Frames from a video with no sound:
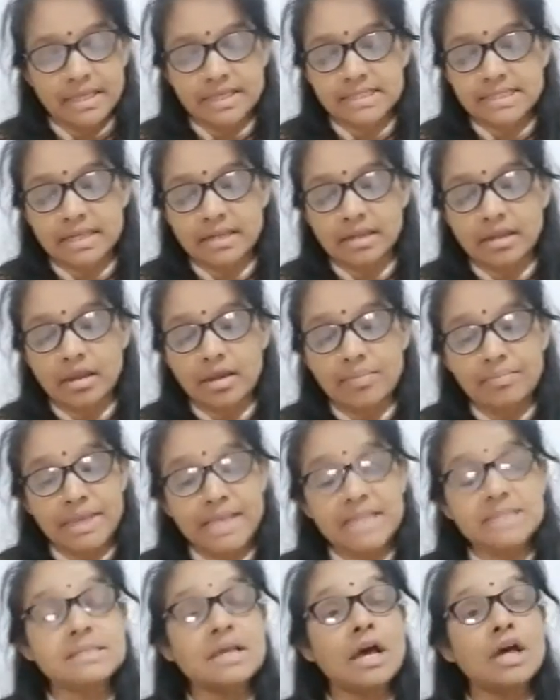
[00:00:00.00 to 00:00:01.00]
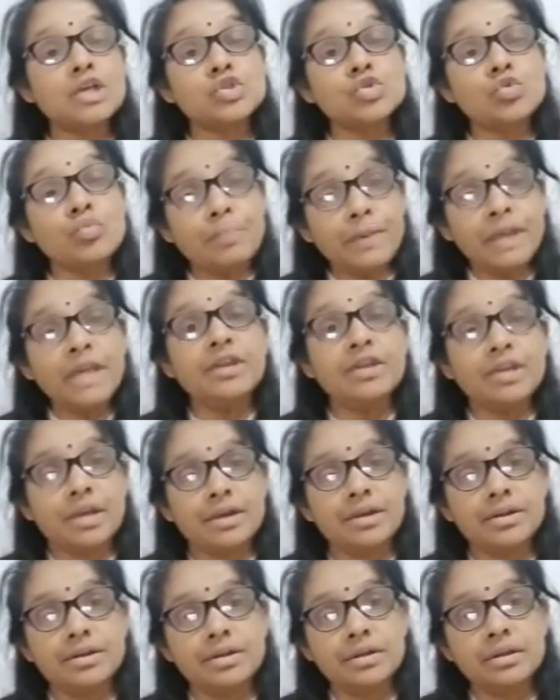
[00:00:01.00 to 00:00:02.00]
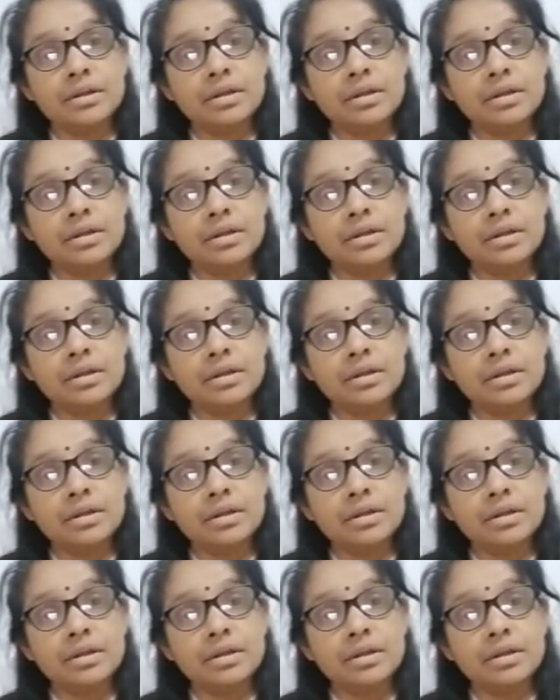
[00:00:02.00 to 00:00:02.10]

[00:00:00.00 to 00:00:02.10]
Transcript: Is it clear? Means a superior